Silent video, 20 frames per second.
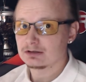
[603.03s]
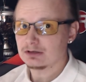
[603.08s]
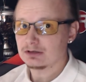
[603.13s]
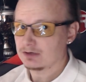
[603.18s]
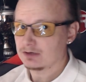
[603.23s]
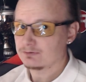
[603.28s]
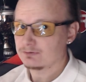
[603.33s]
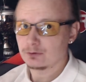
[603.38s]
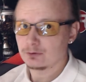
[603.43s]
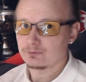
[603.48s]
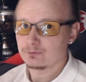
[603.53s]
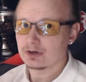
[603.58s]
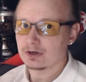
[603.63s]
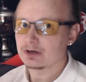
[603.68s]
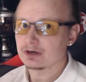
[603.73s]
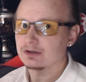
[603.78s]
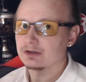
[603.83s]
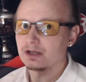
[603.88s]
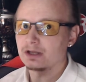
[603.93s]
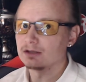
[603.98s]
Even if you're
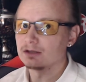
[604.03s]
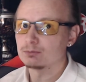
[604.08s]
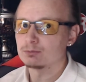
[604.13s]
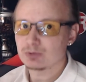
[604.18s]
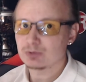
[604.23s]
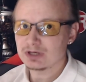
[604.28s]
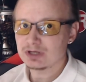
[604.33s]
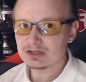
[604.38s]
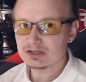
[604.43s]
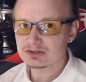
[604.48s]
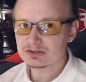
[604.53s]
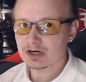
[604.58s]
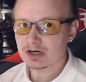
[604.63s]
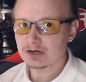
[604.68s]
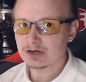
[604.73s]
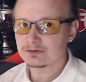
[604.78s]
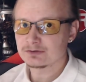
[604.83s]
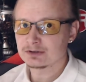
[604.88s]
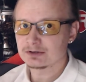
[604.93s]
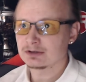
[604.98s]
an LMP
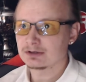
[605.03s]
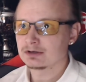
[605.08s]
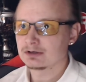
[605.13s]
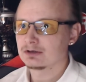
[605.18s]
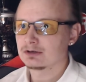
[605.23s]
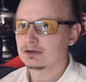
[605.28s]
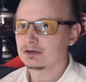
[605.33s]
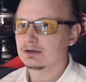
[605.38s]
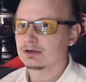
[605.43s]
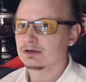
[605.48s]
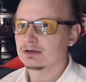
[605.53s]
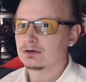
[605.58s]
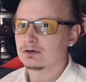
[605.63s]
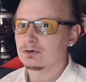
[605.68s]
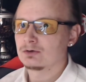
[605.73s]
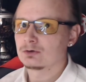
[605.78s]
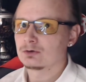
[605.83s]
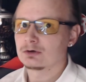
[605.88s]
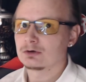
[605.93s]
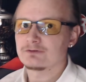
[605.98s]
driver
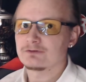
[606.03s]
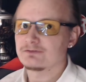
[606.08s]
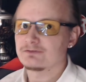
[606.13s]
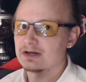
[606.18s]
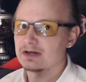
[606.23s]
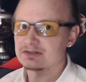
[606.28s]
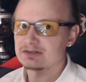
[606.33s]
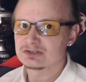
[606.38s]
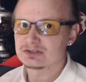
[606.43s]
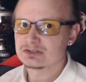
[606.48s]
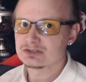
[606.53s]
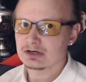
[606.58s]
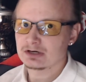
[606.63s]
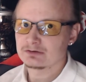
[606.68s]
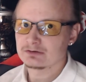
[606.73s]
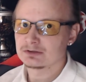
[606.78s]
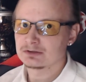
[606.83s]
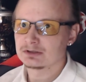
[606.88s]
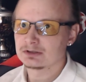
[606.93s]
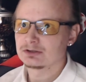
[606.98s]
or a fast
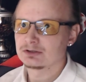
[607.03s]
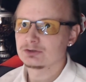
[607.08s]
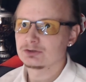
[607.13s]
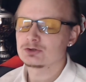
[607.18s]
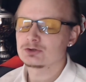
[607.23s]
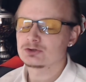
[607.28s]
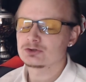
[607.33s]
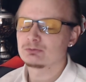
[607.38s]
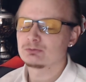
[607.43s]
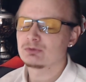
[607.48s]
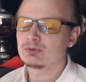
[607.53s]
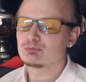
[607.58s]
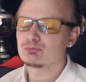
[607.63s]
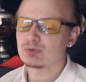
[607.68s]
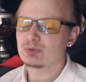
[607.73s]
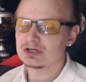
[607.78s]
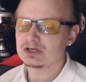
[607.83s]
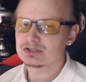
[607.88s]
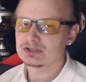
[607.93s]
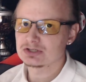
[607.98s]
driver, you should be
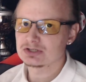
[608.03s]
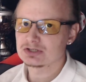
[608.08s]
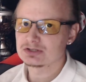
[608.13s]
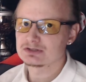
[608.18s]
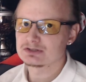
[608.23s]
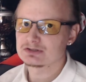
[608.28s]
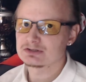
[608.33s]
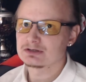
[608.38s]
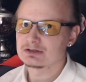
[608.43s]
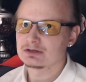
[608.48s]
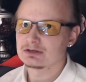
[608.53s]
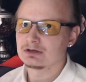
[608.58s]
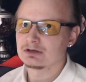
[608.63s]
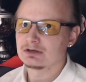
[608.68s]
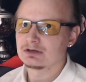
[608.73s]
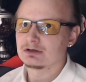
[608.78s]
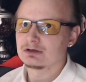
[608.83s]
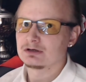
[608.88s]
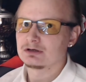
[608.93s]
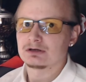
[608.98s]
patient
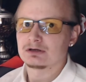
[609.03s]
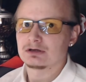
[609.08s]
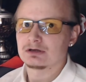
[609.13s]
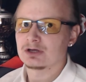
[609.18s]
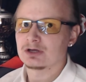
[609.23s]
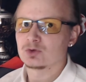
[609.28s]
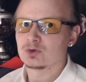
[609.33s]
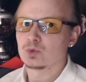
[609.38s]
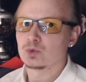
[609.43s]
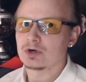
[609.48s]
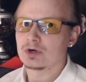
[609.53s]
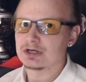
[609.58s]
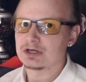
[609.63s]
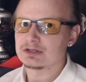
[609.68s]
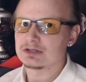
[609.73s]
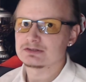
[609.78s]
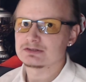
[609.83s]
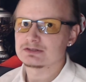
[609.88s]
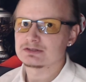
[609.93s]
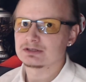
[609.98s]
and
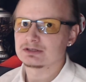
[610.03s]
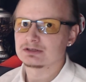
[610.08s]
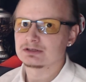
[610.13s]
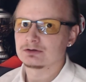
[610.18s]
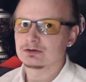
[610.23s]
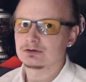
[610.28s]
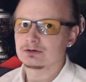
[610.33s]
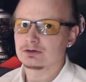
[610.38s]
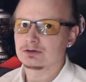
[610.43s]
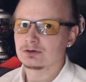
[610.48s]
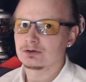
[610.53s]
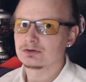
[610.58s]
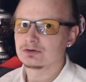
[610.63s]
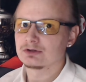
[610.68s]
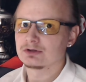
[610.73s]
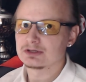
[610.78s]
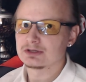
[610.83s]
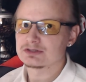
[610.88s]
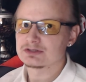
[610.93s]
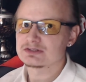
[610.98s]
wait
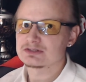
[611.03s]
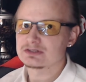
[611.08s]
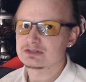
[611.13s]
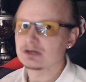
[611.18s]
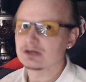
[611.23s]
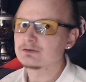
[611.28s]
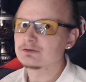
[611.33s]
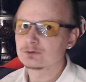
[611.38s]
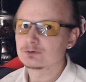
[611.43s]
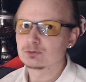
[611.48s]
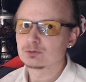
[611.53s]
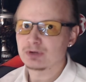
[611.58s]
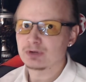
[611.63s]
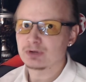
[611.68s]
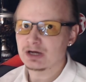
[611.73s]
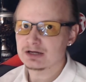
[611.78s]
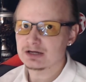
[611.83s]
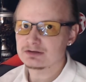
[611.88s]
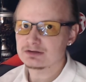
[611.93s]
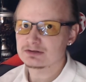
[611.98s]
until it's safe to
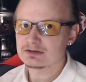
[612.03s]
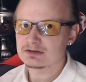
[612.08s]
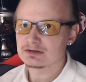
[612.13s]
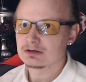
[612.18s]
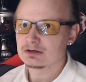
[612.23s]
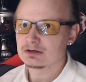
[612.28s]
pass.